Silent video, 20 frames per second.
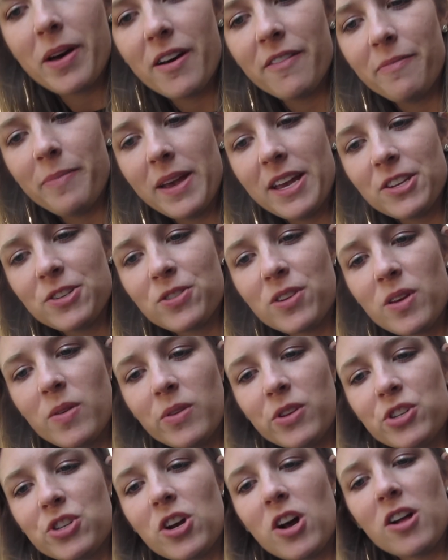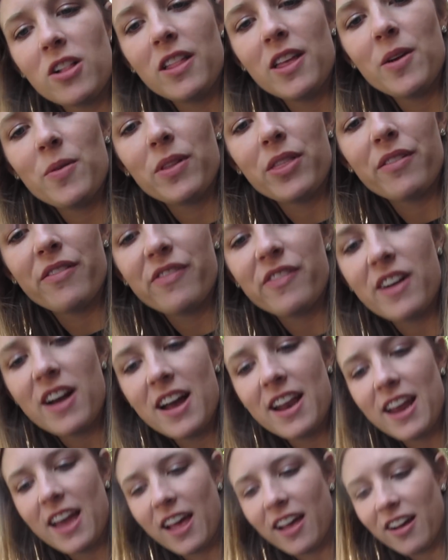puff pastry with chocolate with a
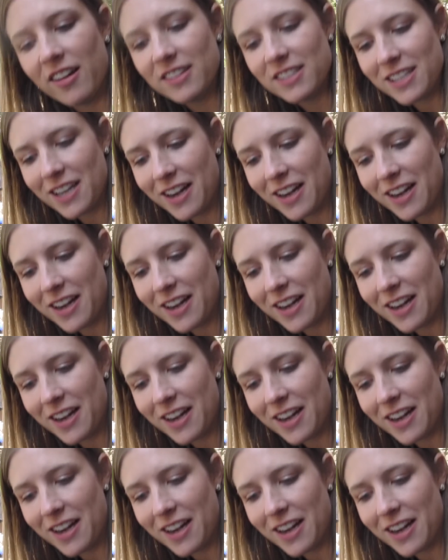fried egg on